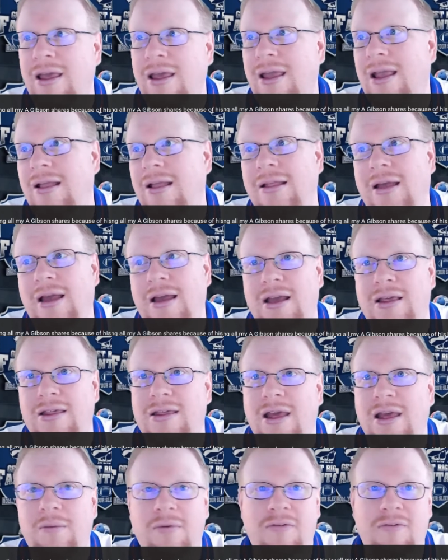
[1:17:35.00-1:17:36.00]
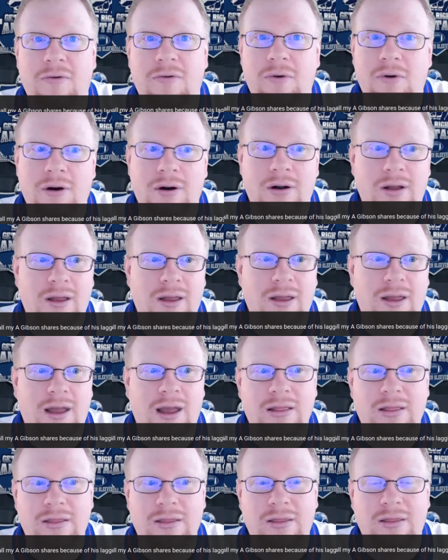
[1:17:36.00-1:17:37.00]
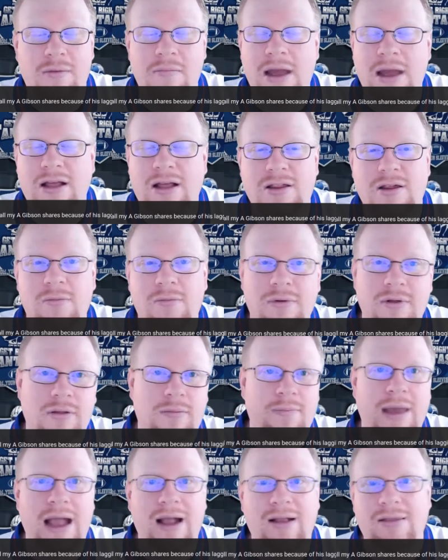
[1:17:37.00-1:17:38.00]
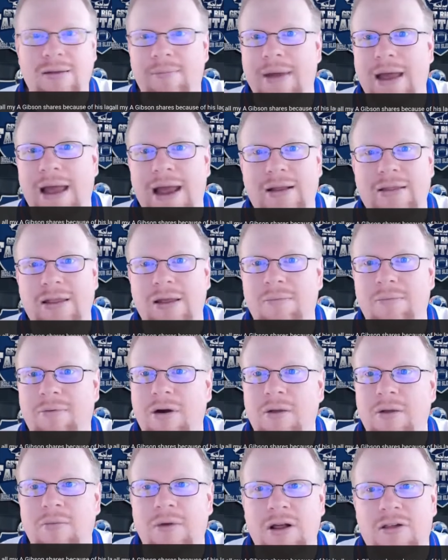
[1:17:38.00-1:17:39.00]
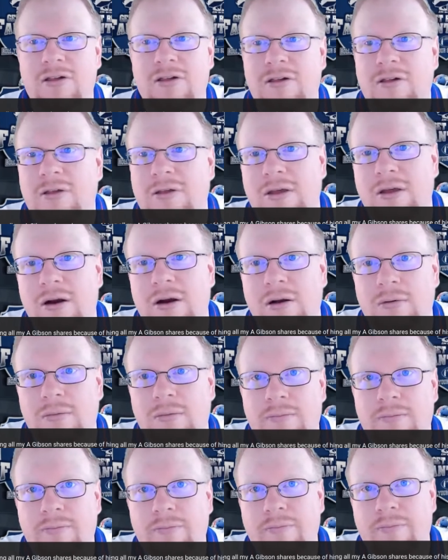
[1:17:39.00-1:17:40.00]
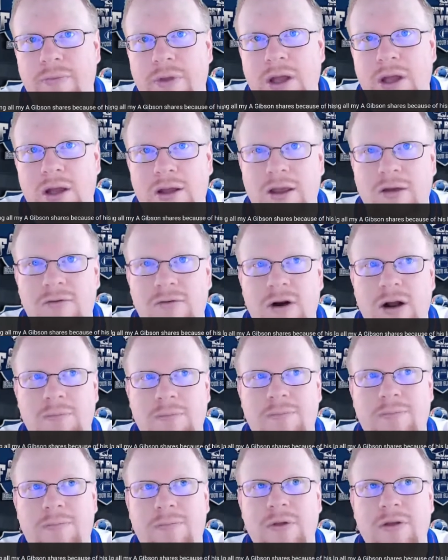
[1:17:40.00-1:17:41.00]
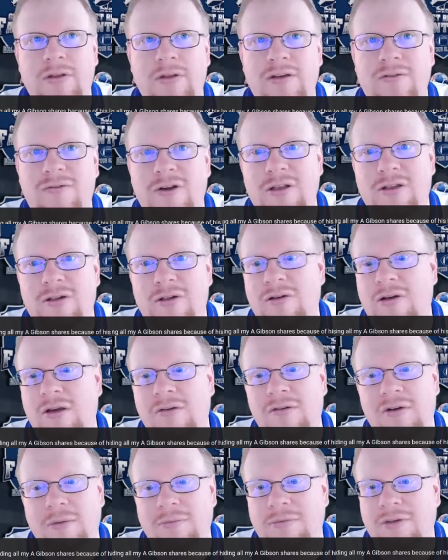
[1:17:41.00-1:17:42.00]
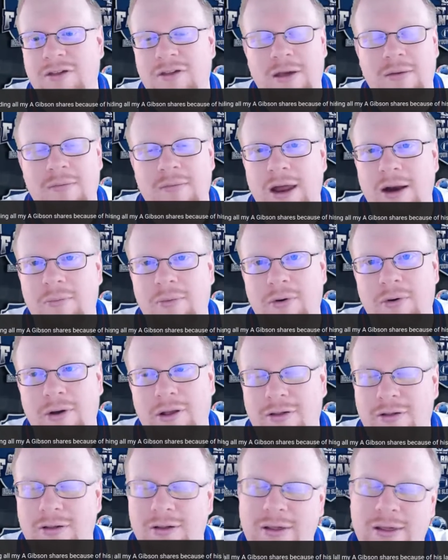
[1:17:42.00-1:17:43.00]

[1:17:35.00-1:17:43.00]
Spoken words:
And like I said before, the matchup is back-to-back. They pretty much, the defenses are giving up the same amount of points.